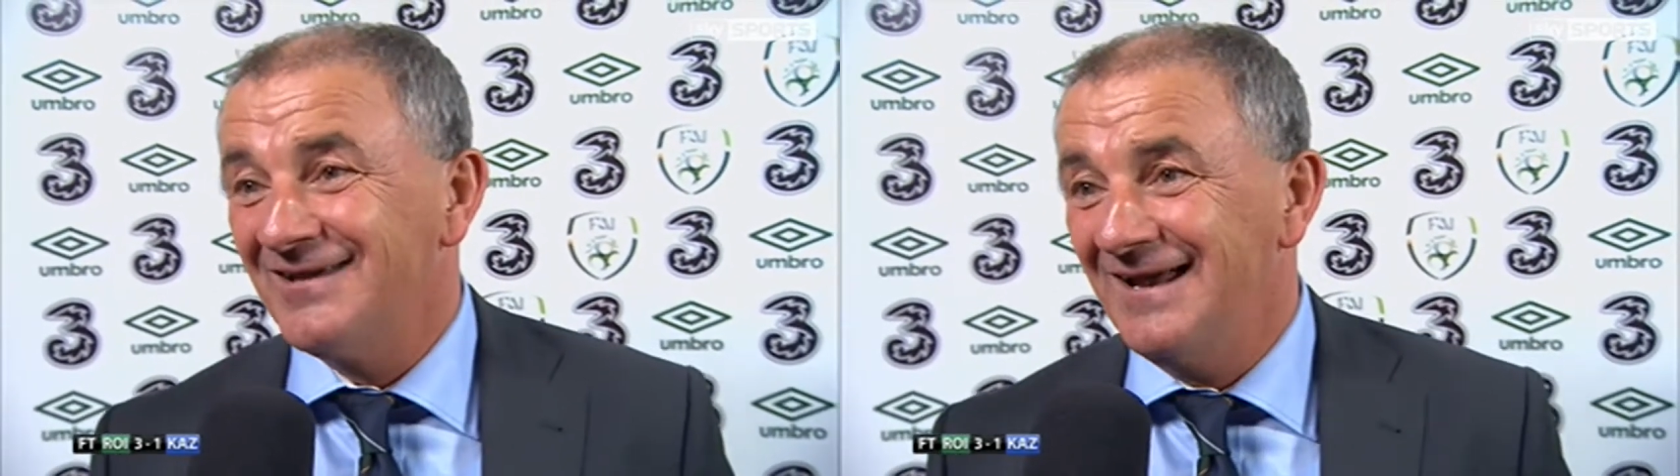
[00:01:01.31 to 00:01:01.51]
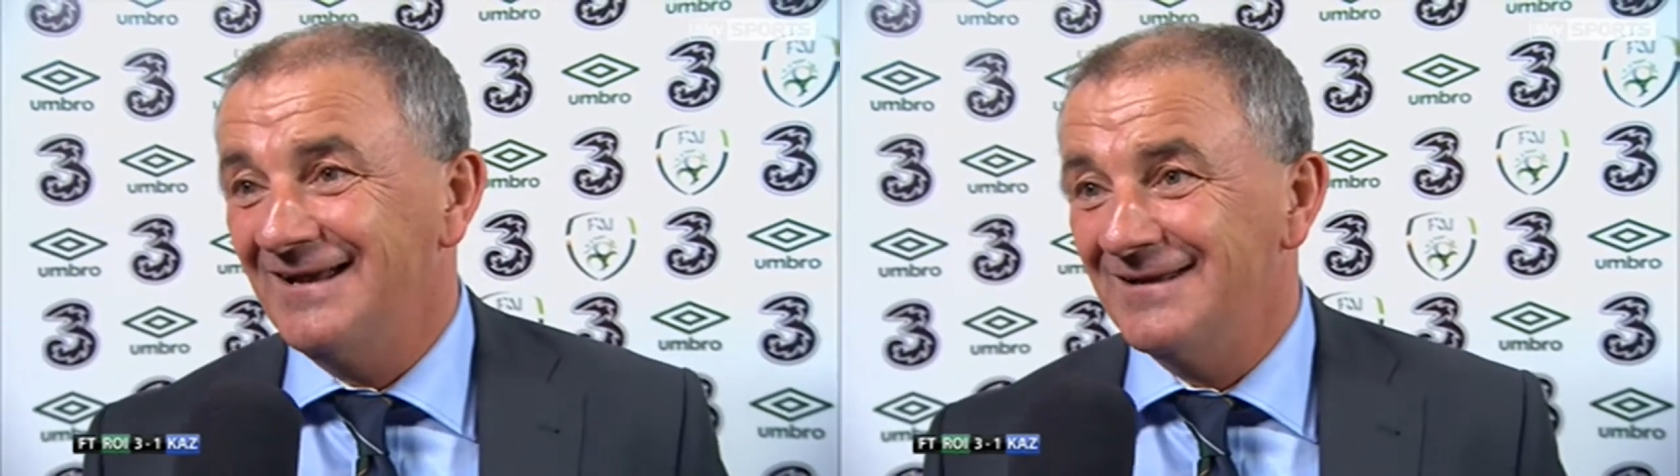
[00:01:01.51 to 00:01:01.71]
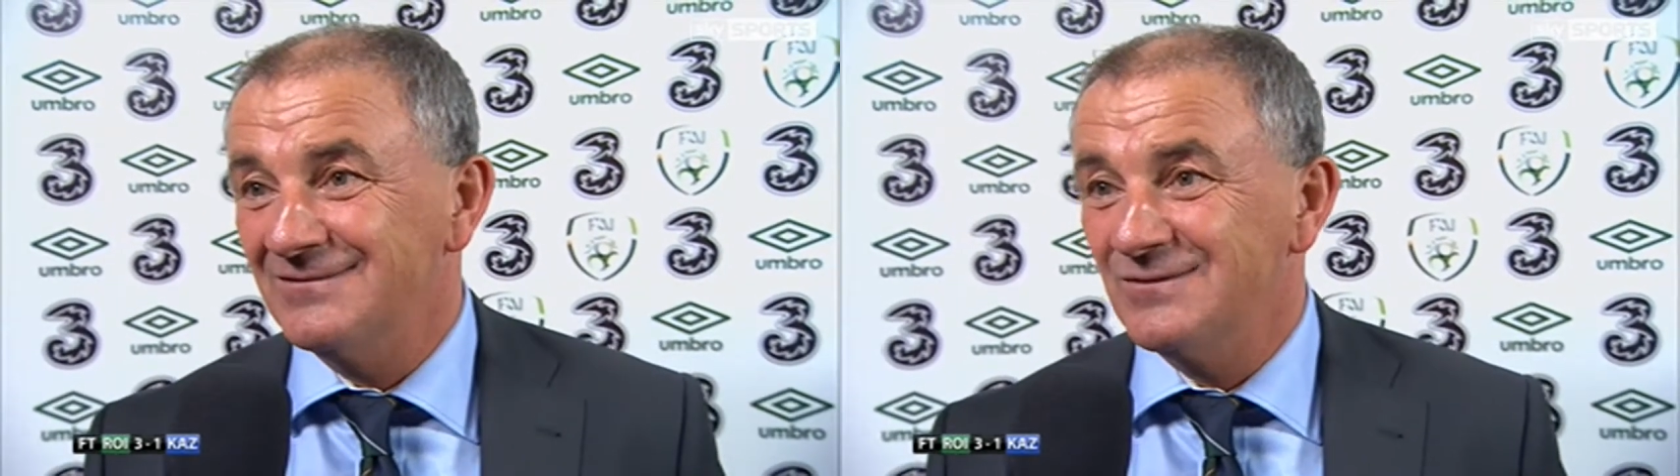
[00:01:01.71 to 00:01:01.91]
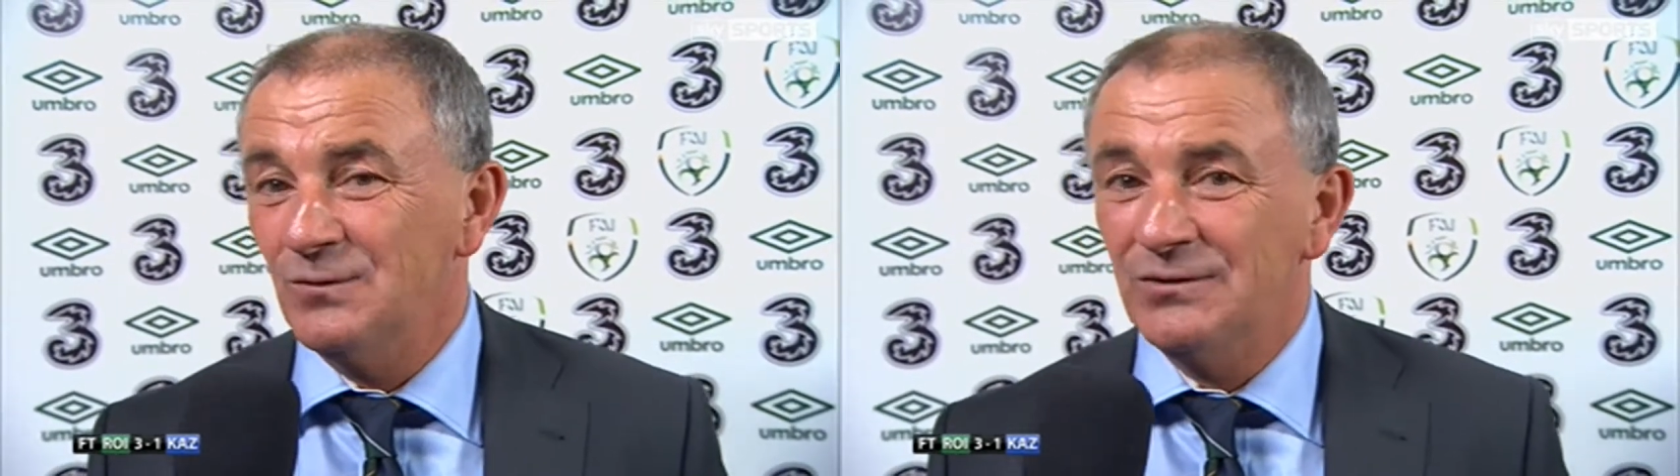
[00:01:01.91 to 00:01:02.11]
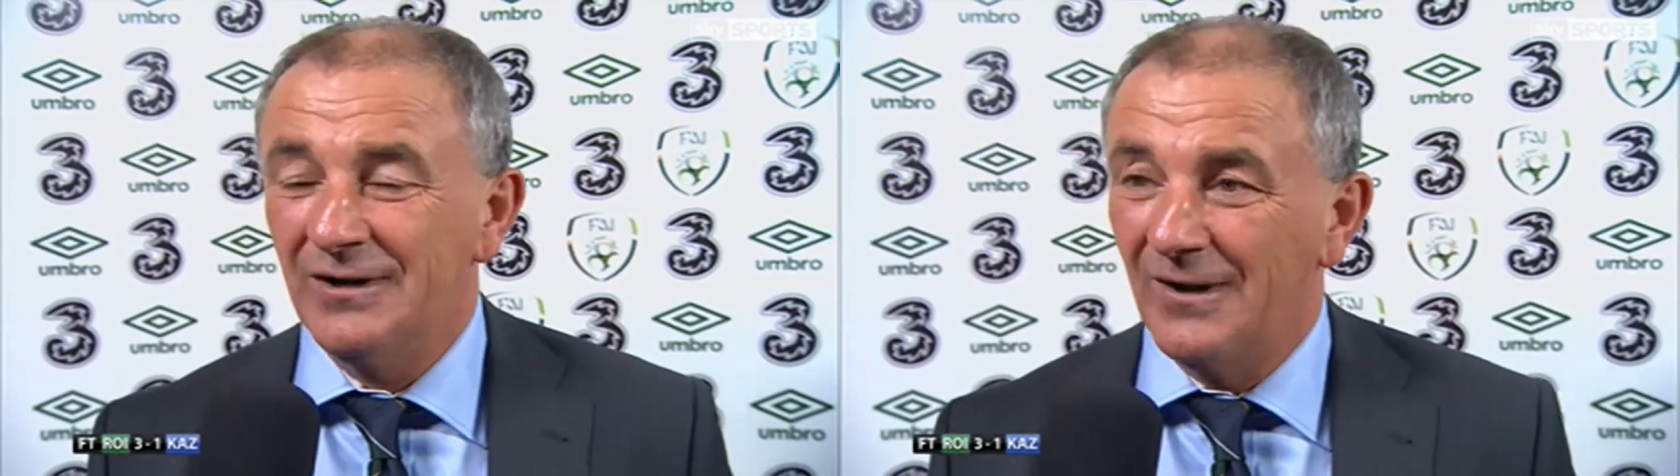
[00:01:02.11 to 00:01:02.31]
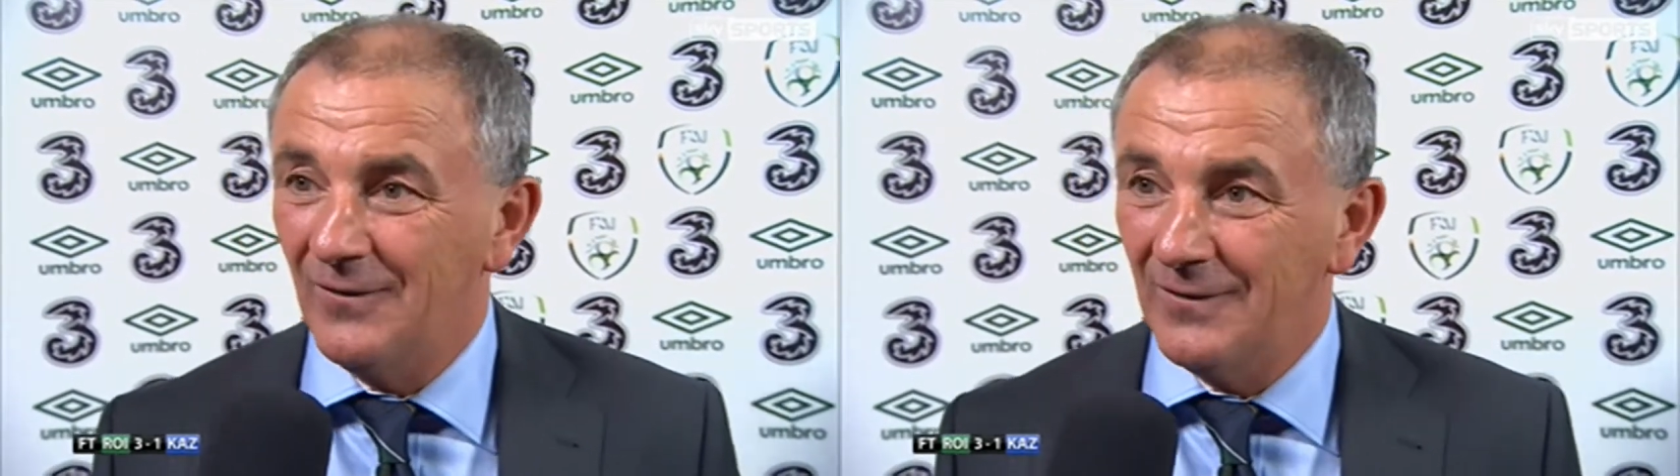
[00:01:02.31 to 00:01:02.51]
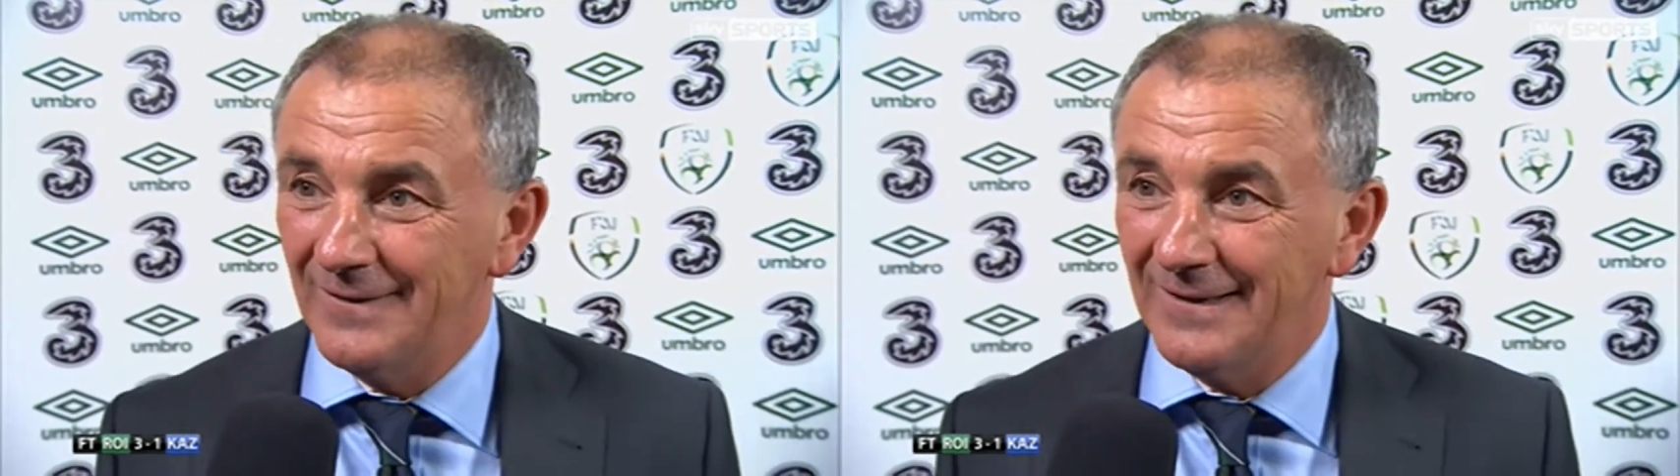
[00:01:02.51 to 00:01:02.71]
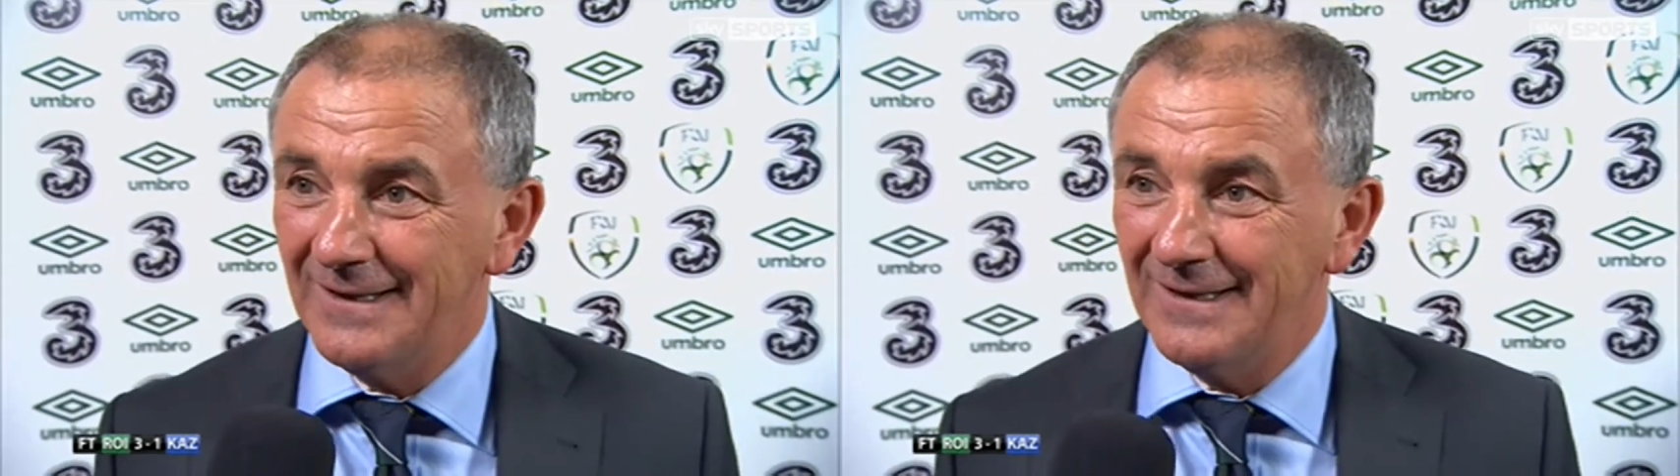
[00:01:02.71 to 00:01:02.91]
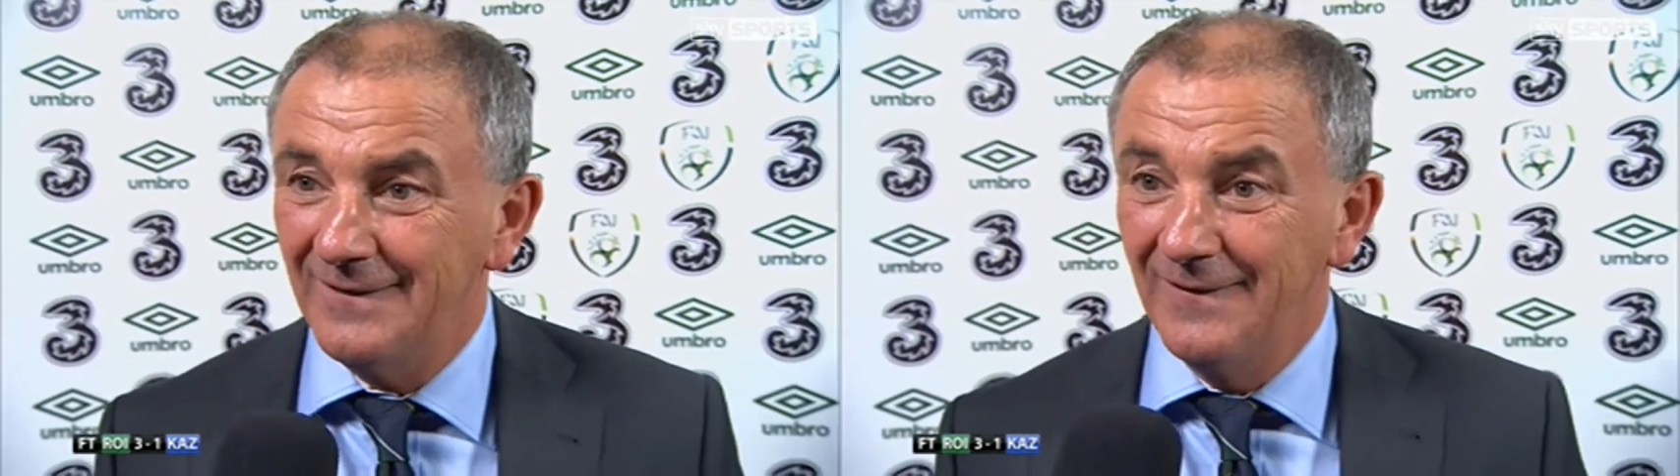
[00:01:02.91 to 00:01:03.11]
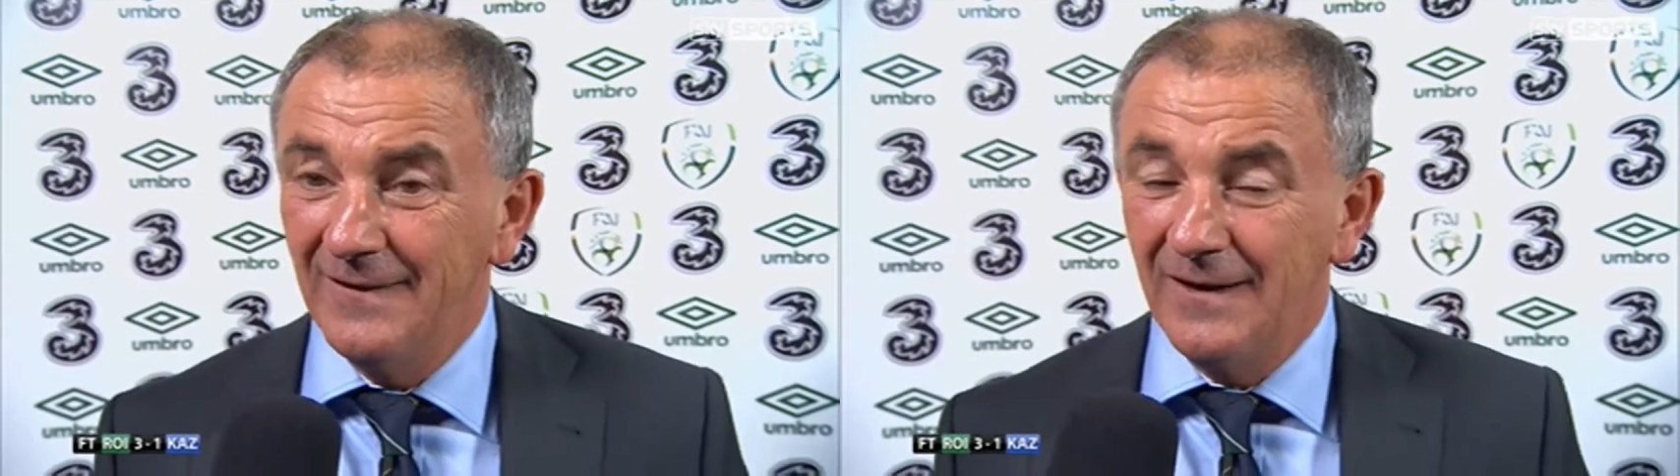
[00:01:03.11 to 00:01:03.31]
yeah, it was a wonder goal. I